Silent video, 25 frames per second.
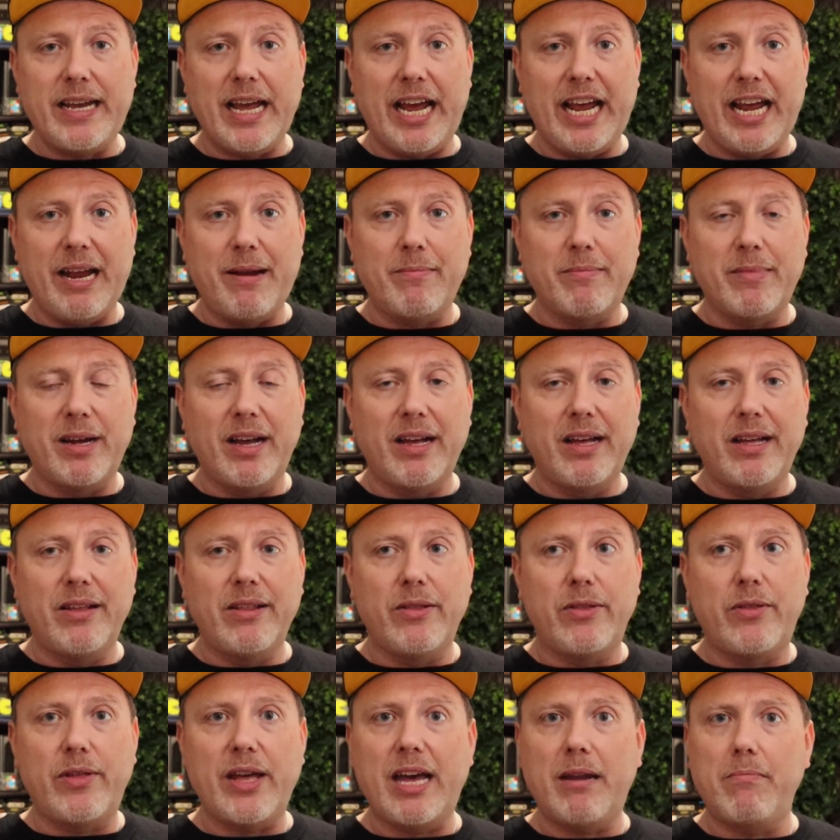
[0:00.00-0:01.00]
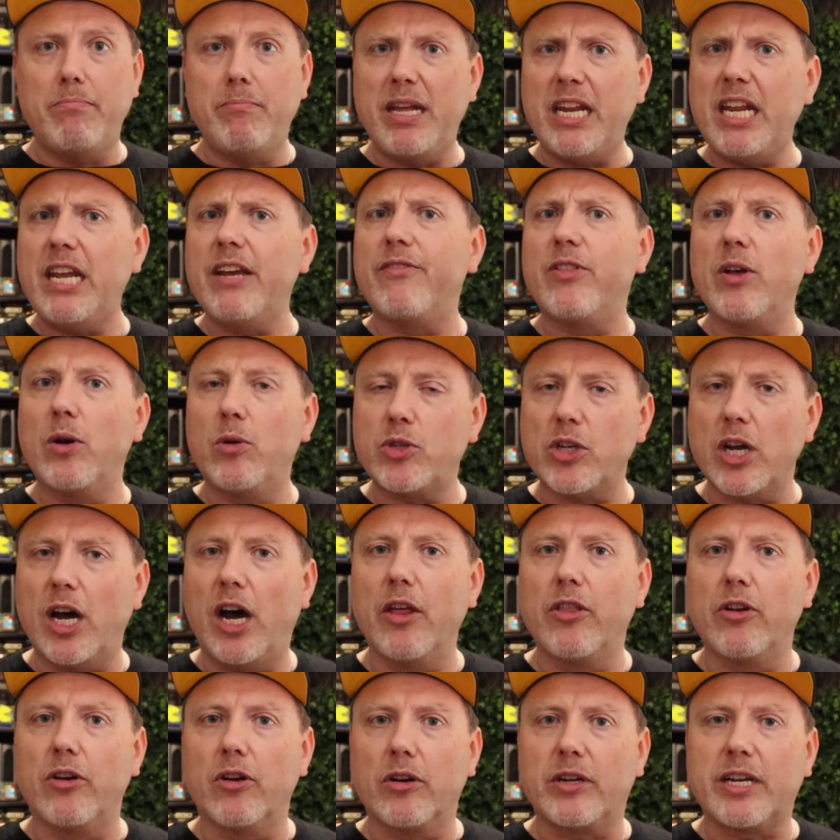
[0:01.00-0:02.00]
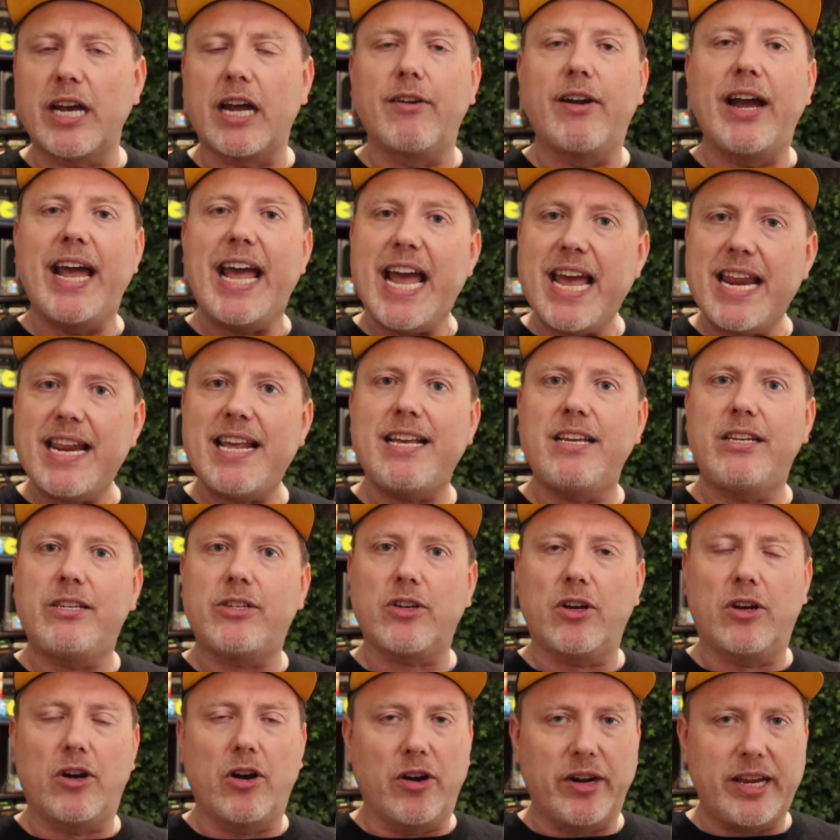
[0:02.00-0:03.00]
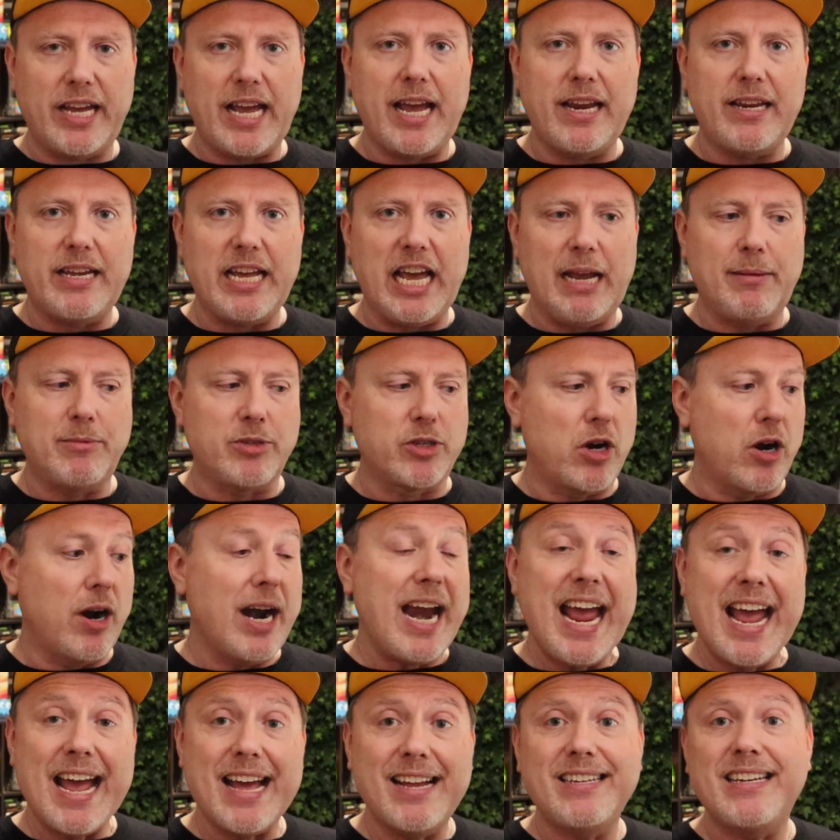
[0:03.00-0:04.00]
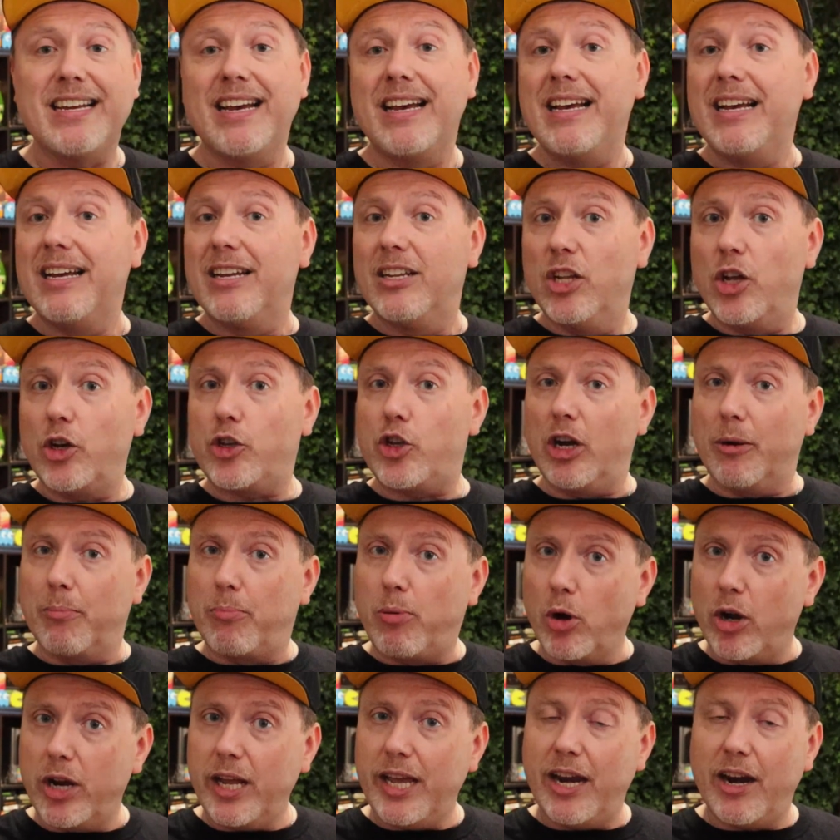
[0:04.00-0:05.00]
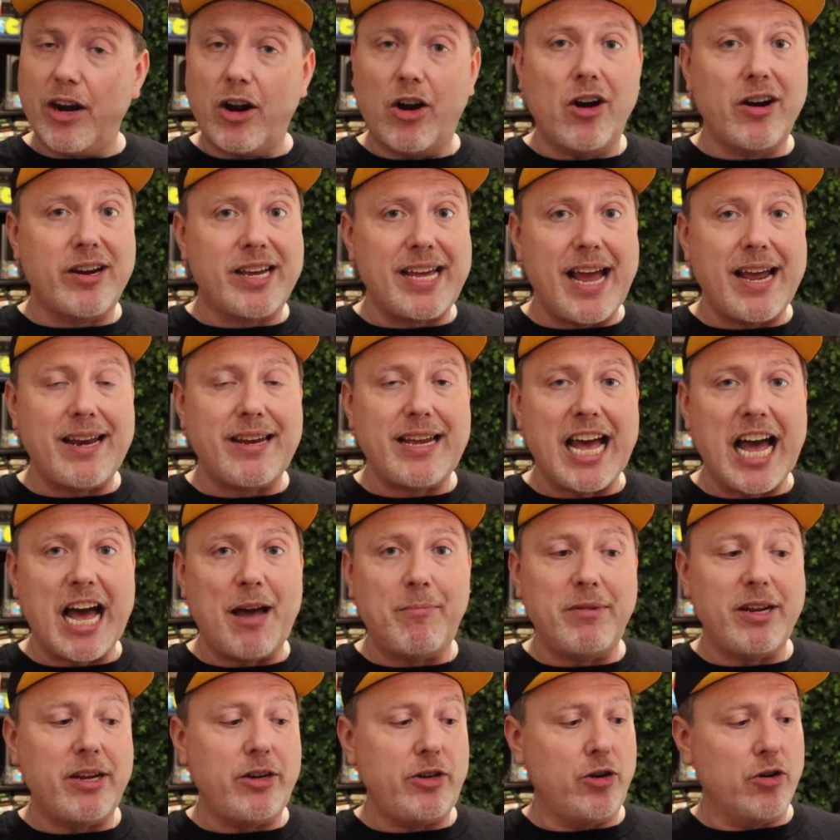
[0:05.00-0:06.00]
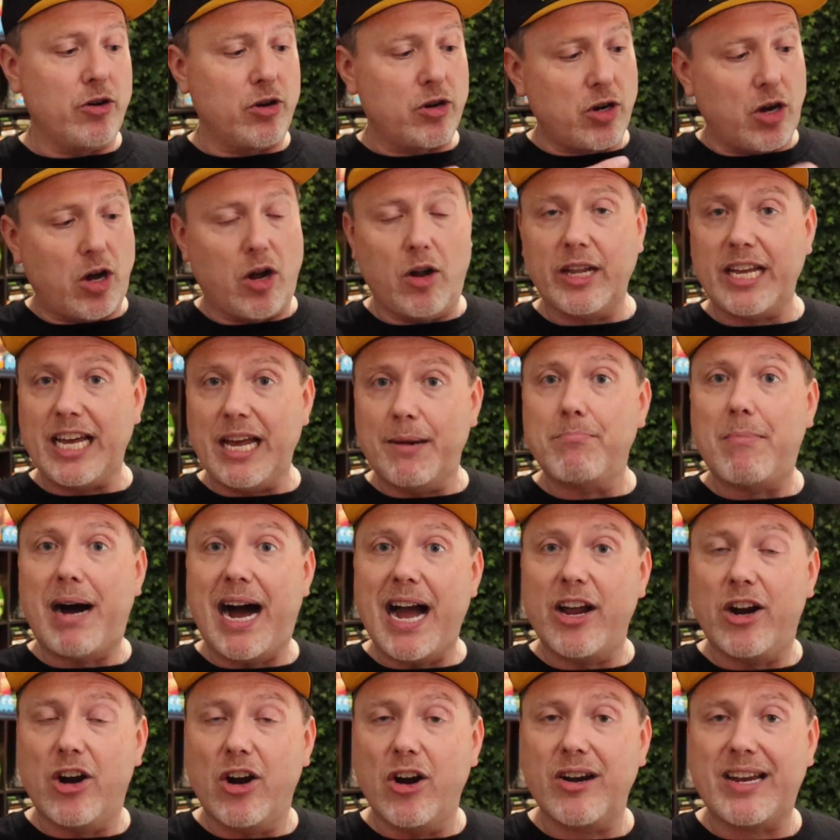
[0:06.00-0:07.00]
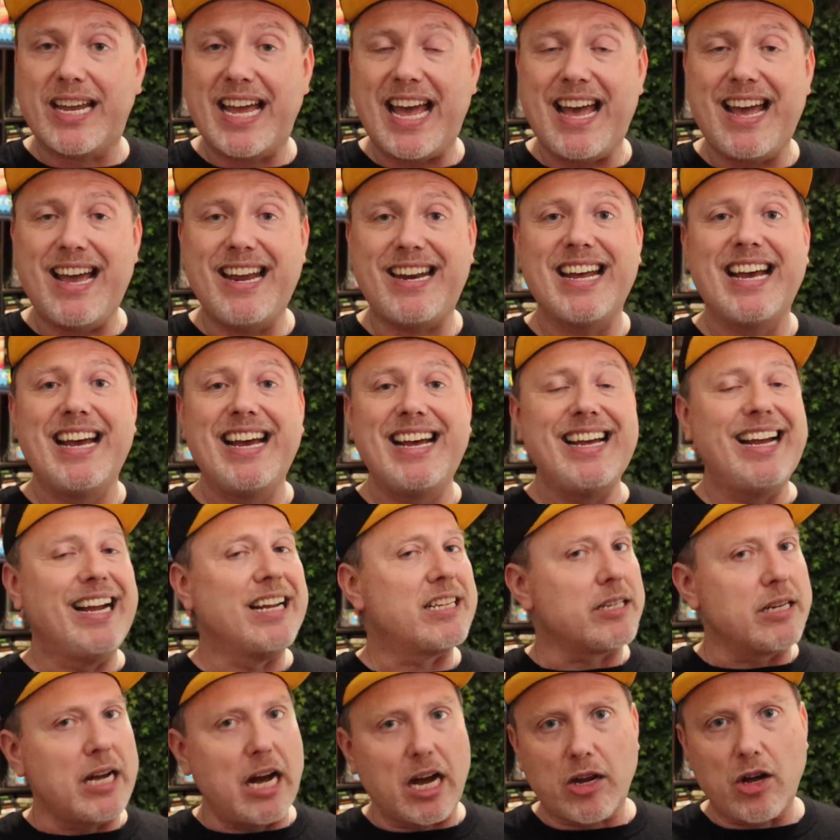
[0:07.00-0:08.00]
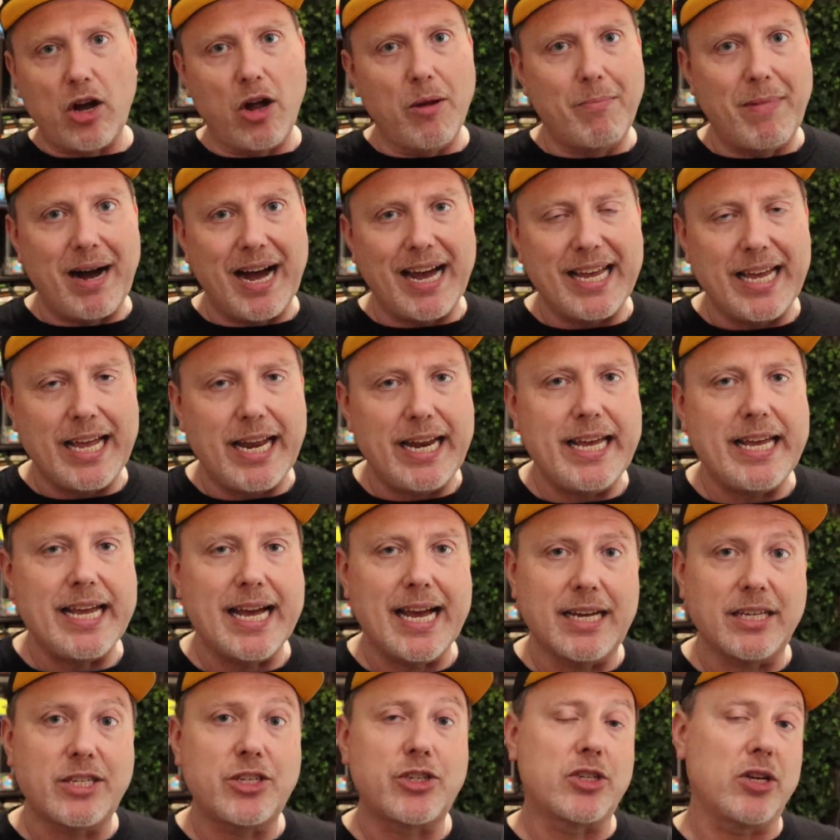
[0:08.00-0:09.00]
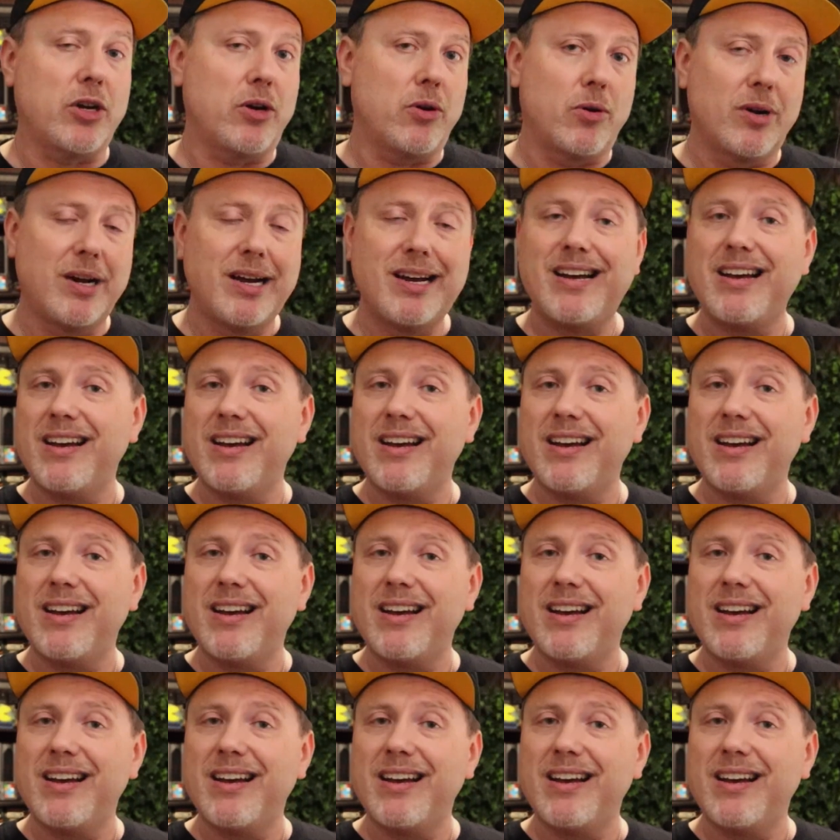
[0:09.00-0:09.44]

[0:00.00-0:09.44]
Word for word: game than many of those other kind of eighties arcade games are. And look, you're putting in an arcade cabinet, you're calling it My Arcade, it's not called My N E S, so